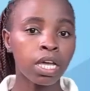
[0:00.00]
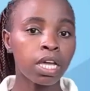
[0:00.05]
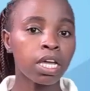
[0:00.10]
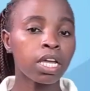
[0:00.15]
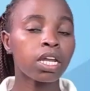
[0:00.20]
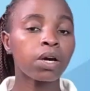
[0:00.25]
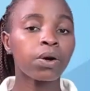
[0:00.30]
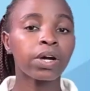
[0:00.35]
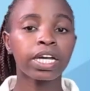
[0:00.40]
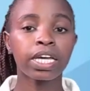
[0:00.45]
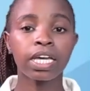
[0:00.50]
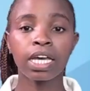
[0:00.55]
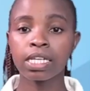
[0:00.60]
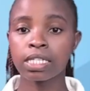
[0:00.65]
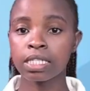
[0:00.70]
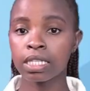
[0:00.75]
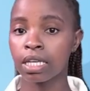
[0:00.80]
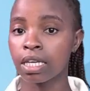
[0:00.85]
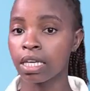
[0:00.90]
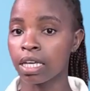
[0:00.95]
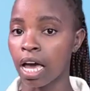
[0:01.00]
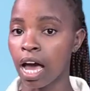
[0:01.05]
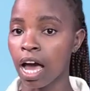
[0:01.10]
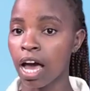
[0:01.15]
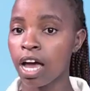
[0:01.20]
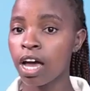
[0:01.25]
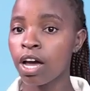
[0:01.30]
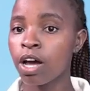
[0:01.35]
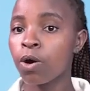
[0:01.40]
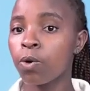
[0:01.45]
In our case here,
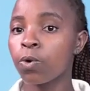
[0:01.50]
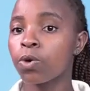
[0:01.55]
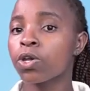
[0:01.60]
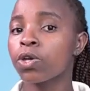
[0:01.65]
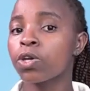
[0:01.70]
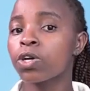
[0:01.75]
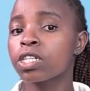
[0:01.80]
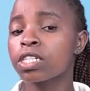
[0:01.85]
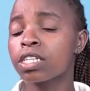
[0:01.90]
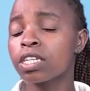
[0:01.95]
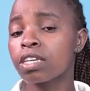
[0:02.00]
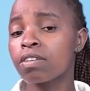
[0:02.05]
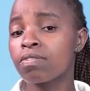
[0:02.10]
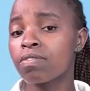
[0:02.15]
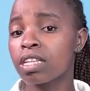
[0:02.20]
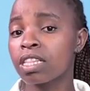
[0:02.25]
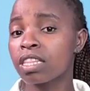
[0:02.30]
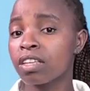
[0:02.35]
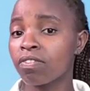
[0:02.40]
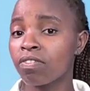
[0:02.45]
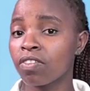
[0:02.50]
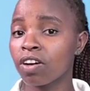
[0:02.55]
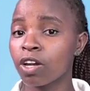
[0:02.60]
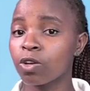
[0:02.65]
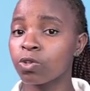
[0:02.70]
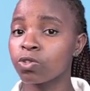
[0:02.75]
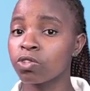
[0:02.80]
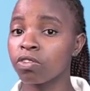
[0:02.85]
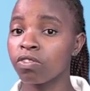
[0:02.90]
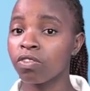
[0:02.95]
we are not given the
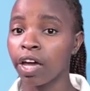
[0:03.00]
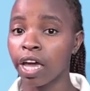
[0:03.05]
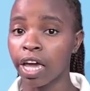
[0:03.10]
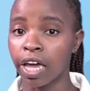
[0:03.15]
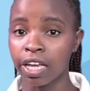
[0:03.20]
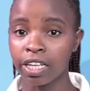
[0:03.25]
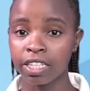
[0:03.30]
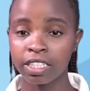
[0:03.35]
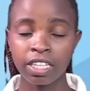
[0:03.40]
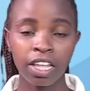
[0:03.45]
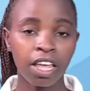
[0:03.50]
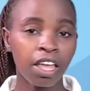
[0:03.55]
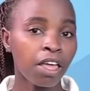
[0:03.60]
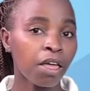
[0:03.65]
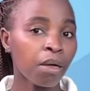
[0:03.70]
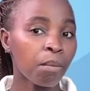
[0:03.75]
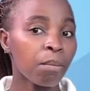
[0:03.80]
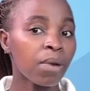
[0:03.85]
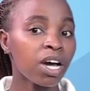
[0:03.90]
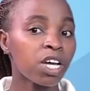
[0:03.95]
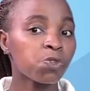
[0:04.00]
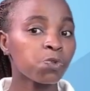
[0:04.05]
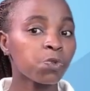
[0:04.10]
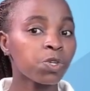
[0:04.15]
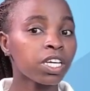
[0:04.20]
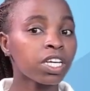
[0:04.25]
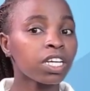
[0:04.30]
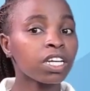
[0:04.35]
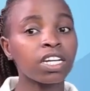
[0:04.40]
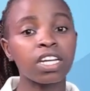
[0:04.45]
values of x, but
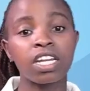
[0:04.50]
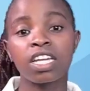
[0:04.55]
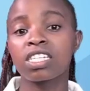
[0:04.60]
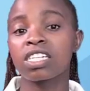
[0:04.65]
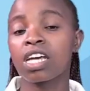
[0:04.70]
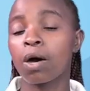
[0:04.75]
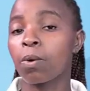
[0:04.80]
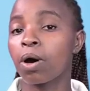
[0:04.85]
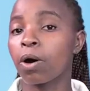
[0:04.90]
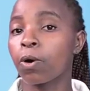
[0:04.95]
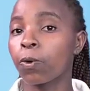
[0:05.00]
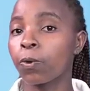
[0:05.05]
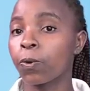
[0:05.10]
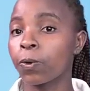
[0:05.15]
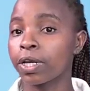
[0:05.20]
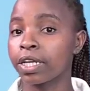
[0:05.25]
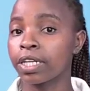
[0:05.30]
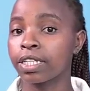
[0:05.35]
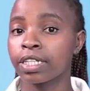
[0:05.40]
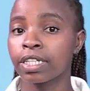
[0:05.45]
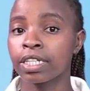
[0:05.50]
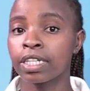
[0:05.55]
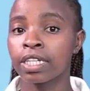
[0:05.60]
we create our own.